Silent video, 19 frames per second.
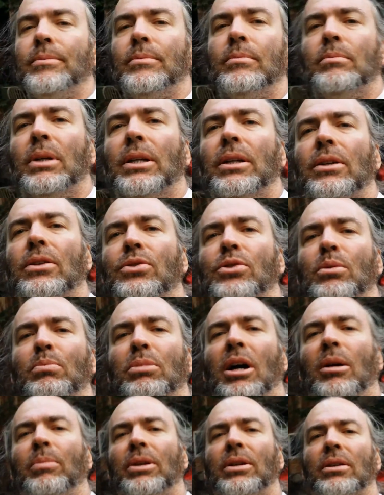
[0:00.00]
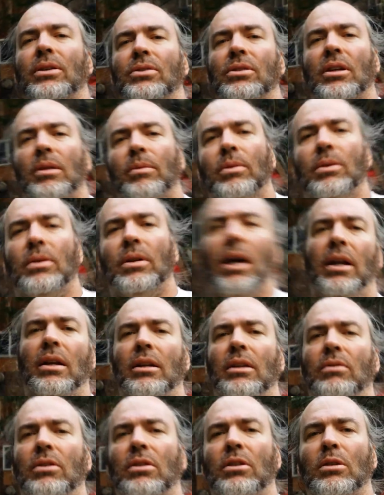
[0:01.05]
My ears are popping because I
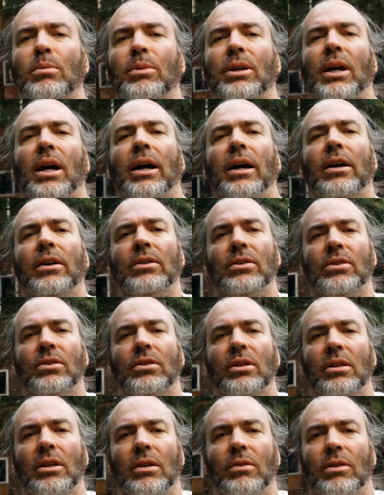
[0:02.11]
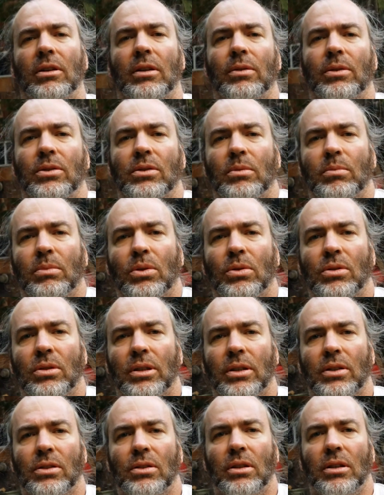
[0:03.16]
live a little bit higher than sea level. I was mostly
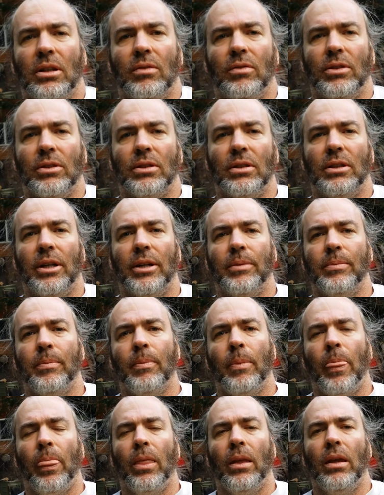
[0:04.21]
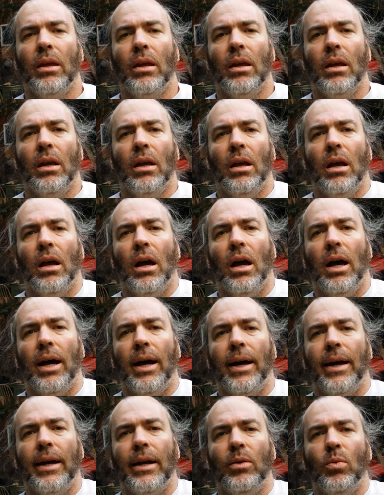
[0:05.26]
at sea level today.
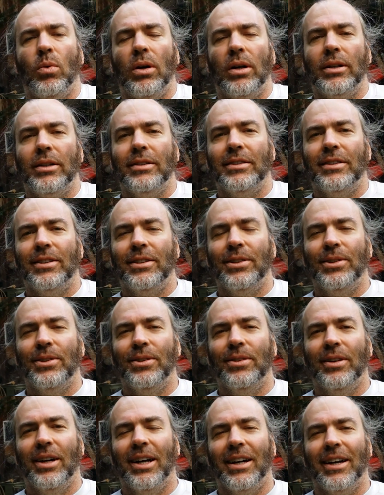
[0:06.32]
I wanted to